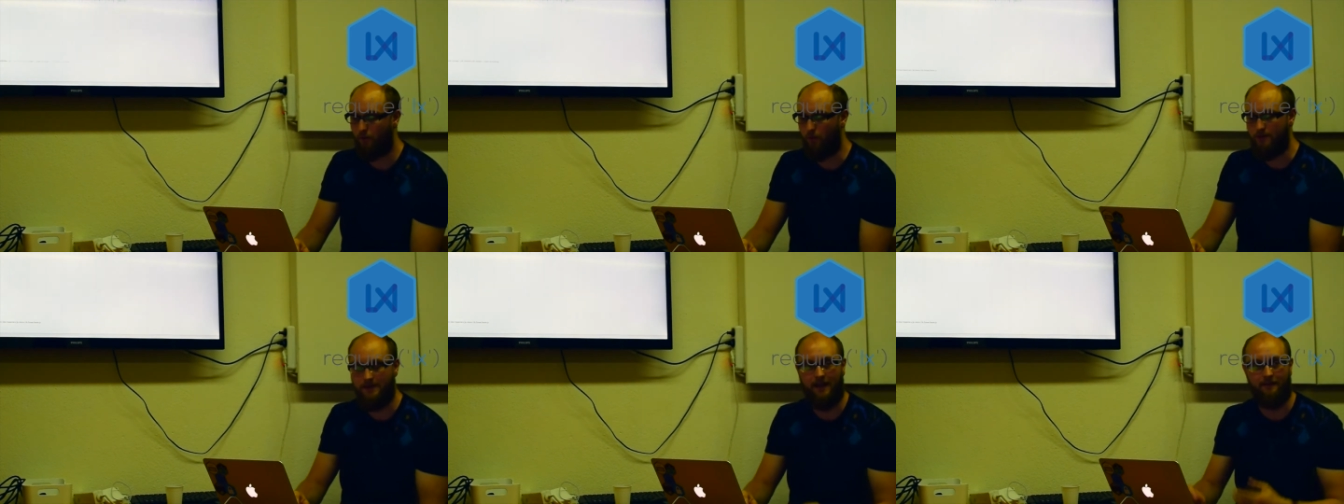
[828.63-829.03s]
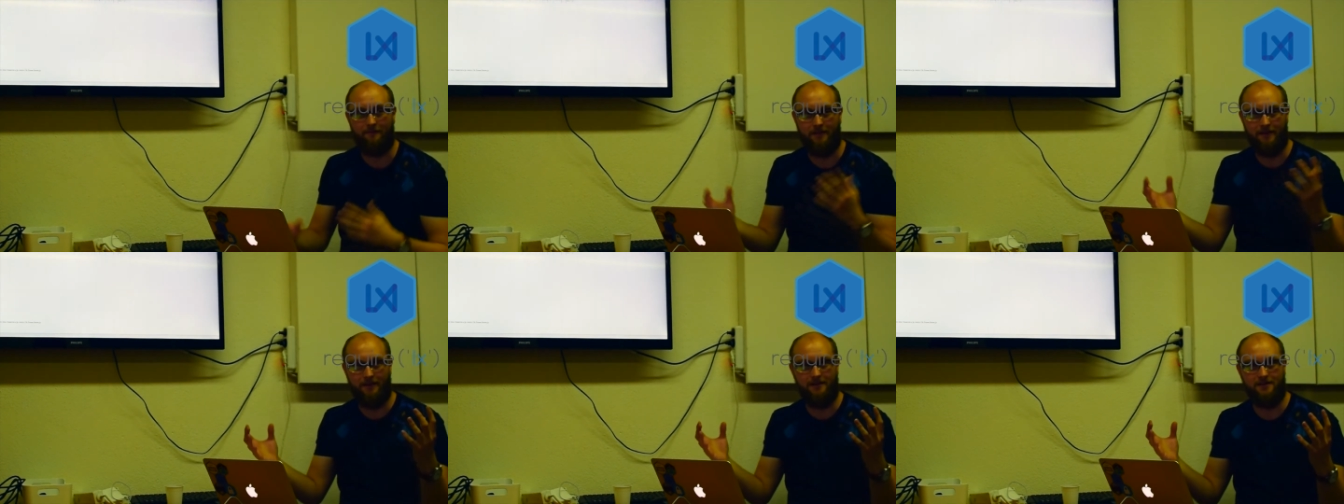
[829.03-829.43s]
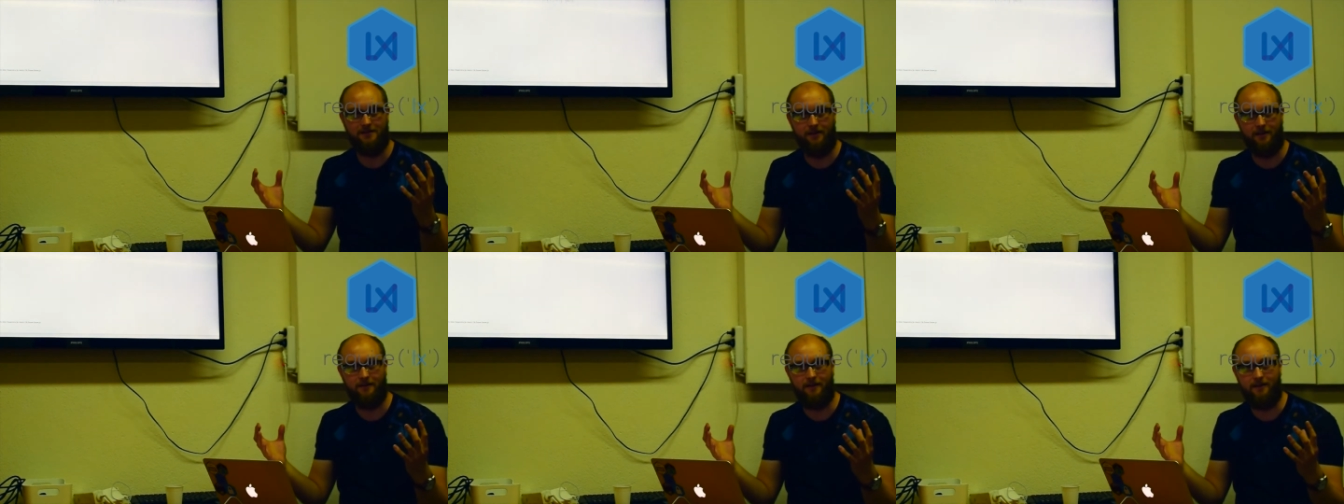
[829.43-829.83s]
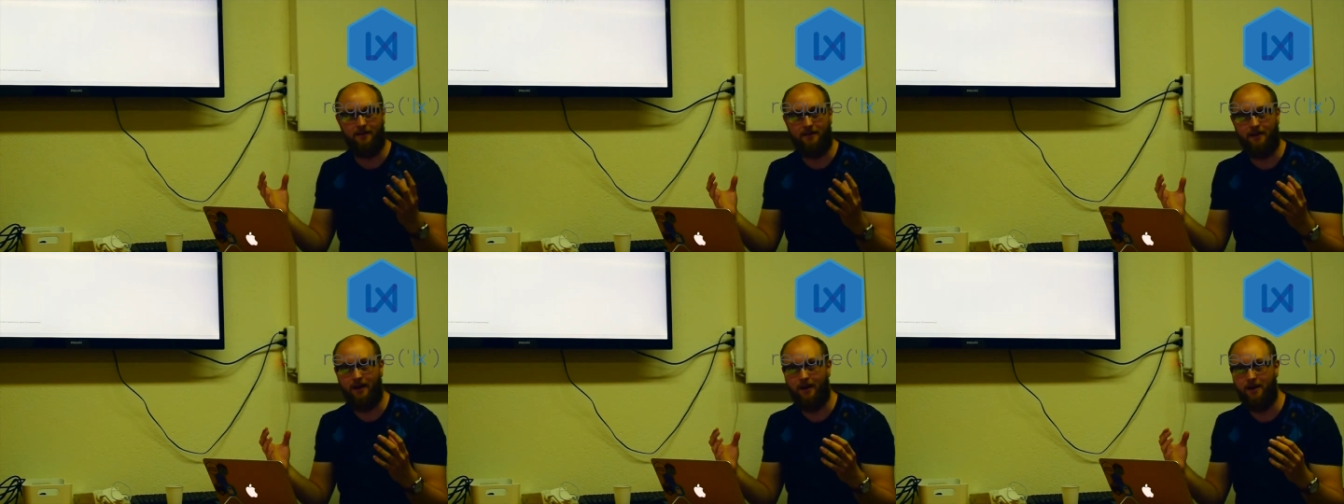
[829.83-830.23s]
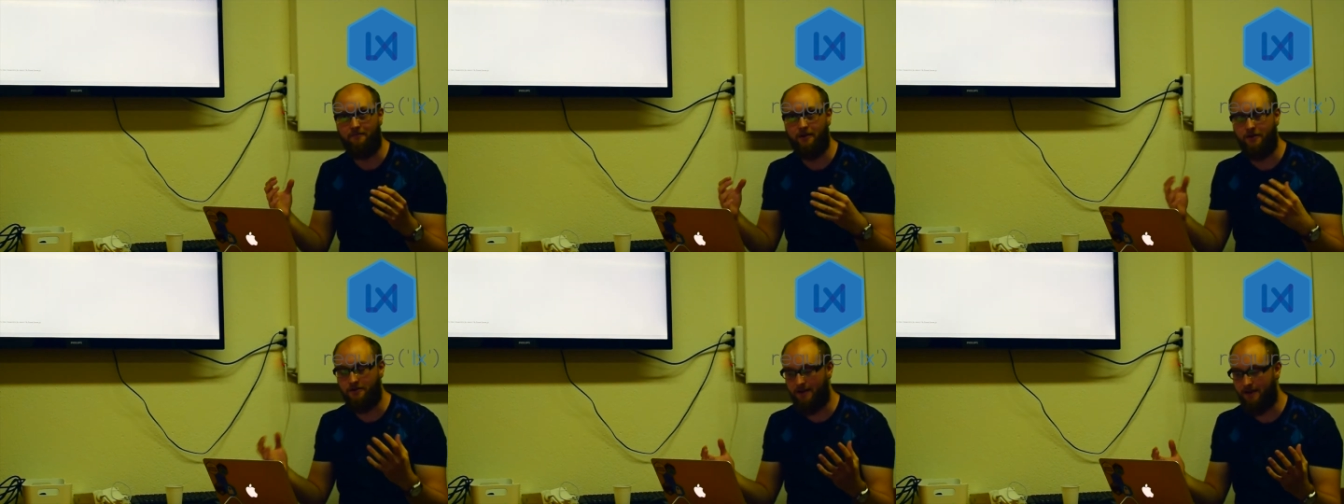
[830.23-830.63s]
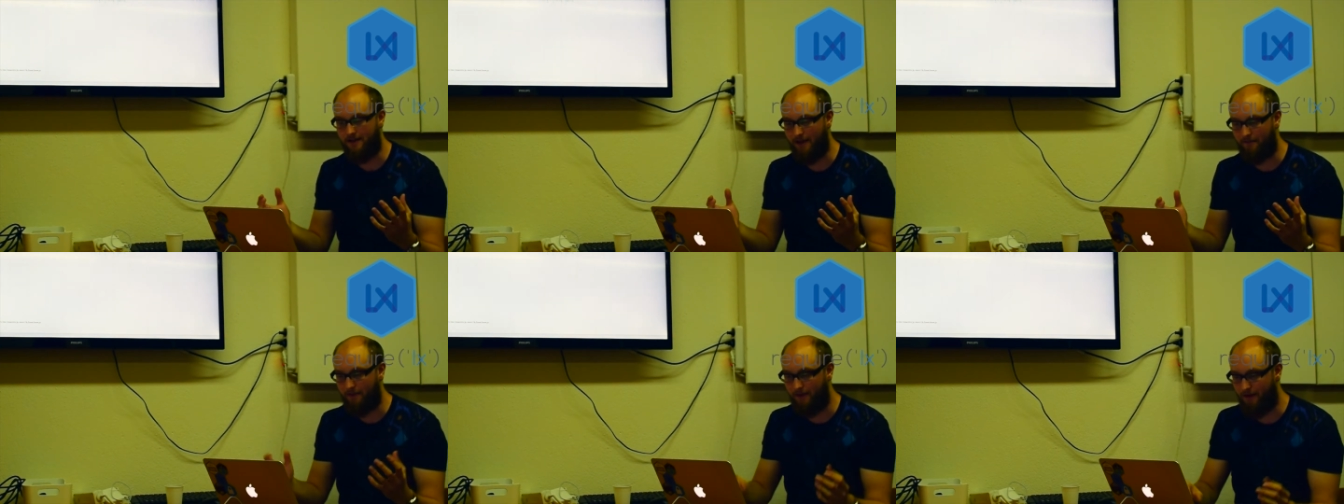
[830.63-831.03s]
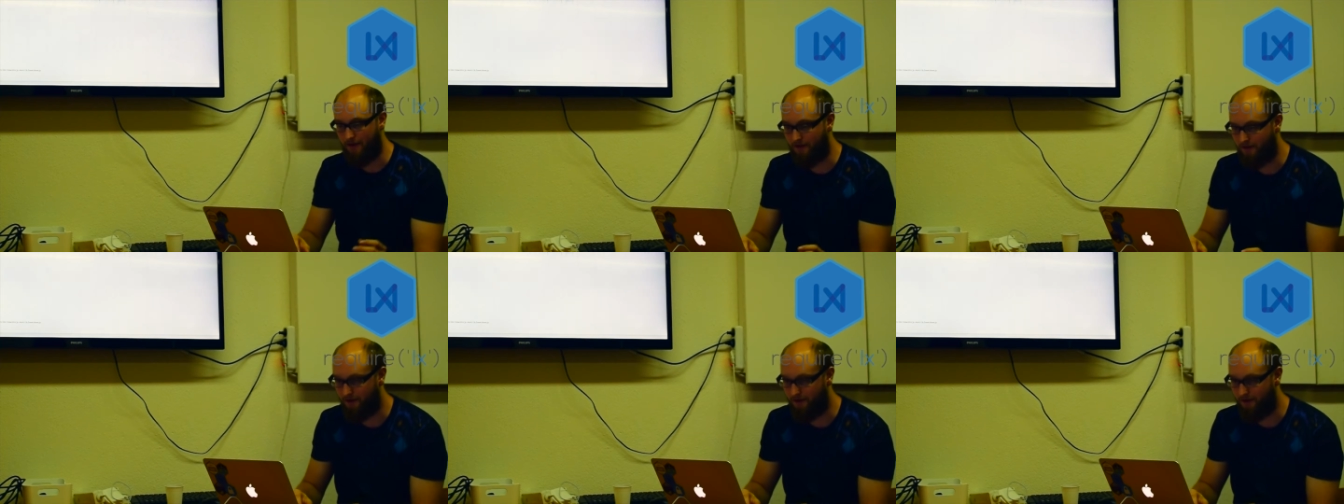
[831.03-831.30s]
what's happening inside our Node.js application.